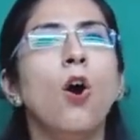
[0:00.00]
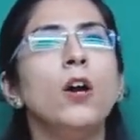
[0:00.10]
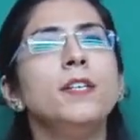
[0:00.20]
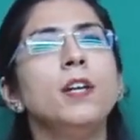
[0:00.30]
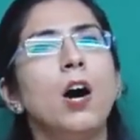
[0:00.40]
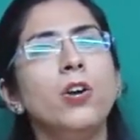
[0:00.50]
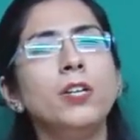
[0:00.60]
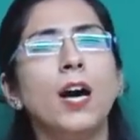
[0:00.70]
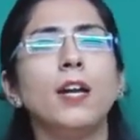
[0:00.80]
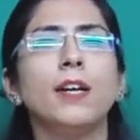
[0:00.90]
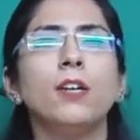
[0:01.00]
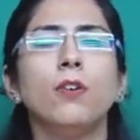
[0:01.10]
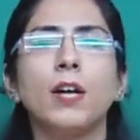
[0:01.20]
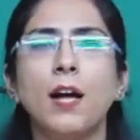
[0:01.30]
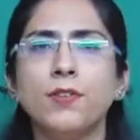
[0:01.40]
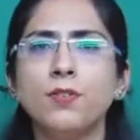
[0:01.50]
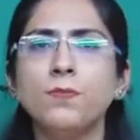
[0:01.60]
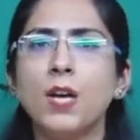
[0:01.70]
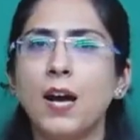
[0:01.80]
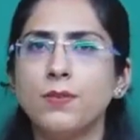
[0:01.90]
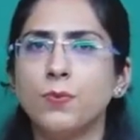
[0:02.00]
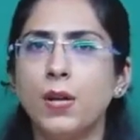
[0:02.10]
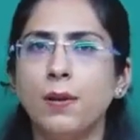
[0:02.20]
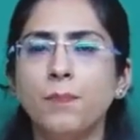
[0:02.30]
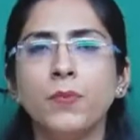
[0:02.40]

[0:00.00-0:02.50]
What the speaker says: on non-target organisms as well.